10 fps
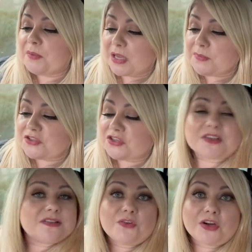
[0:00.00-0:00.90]
Maybe it's just
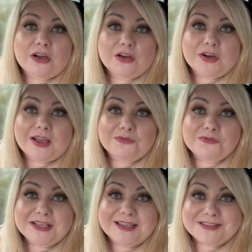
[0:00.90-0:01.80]
because I'm very hungry. I haven't
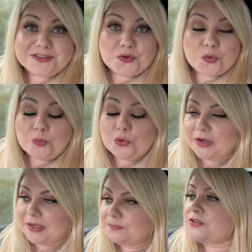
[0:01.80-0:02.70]
really eaten all
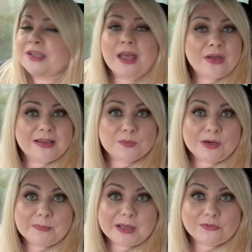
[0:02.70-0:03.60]
morning. So yeah, that is
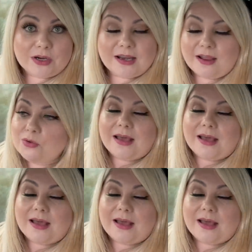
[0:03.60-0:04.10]
where I'm at right now.